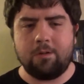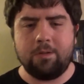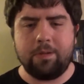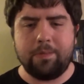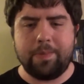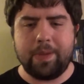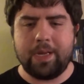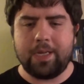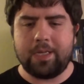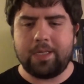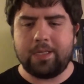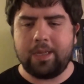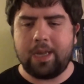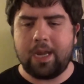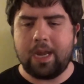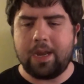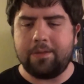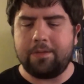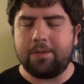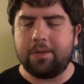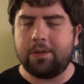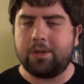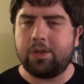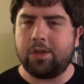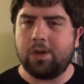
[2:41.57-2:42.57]
We basically
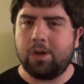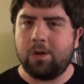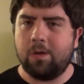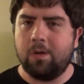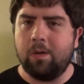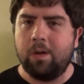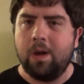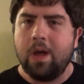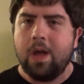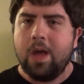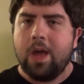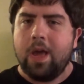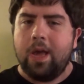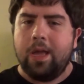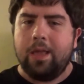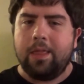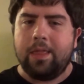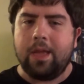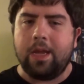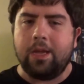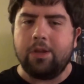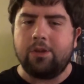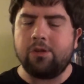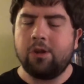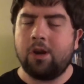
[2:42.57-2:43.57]
have to show
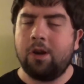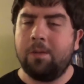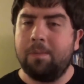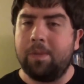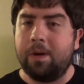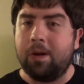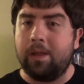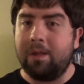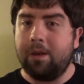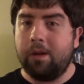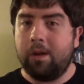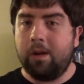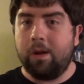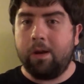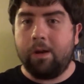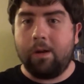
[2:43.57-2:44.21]
that Gerard Butler,